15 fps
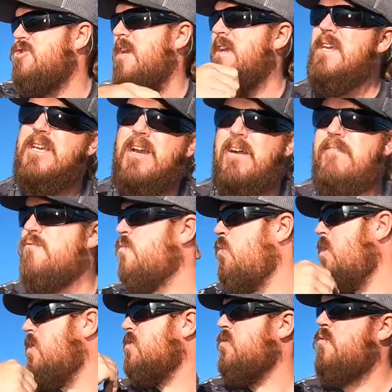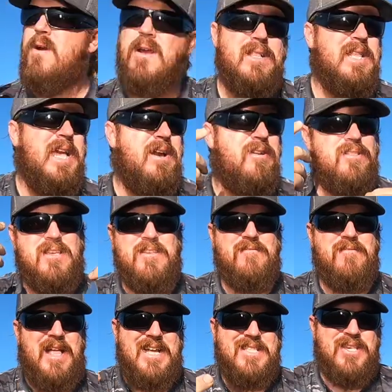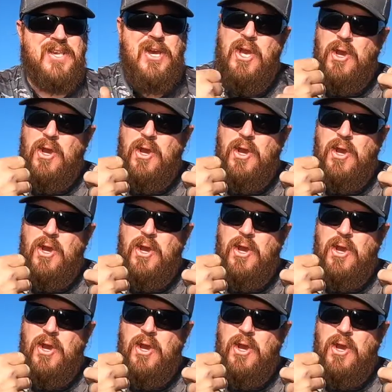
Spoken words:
I can cover water quickly out on these flats.